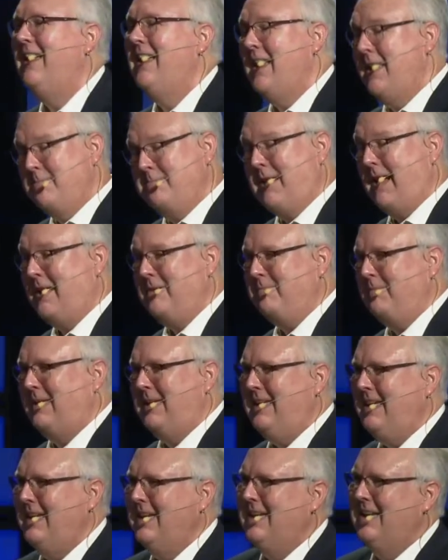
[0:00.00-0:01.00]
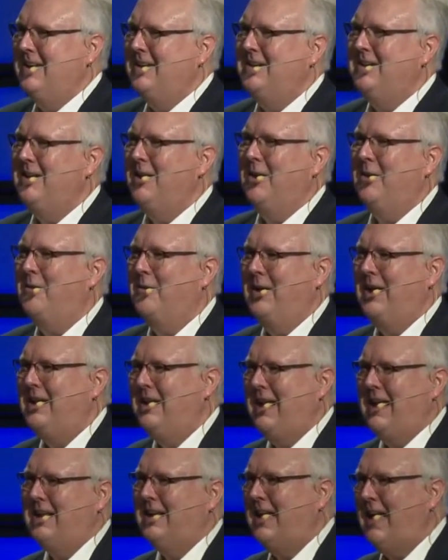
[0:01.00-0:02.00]
It might be, you know, and,
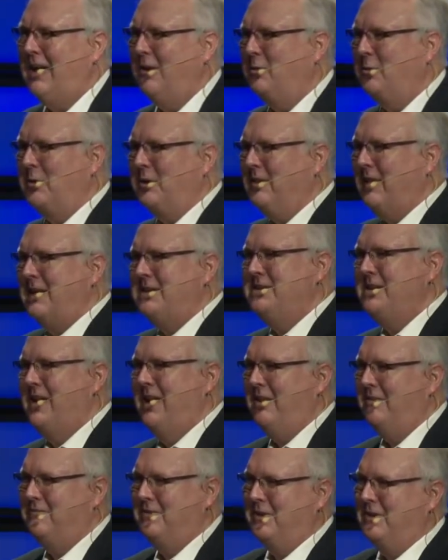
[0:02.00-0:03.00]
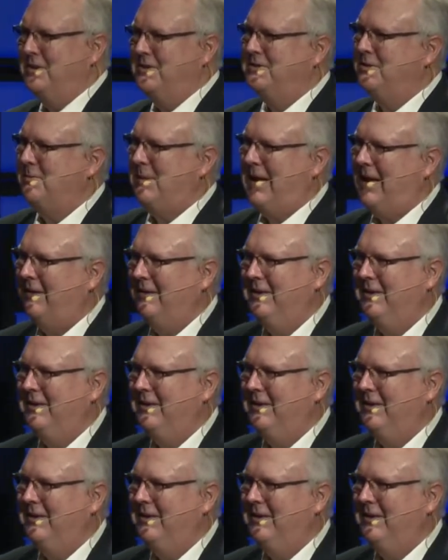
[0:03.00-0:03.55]
and God will work that together for good somehow.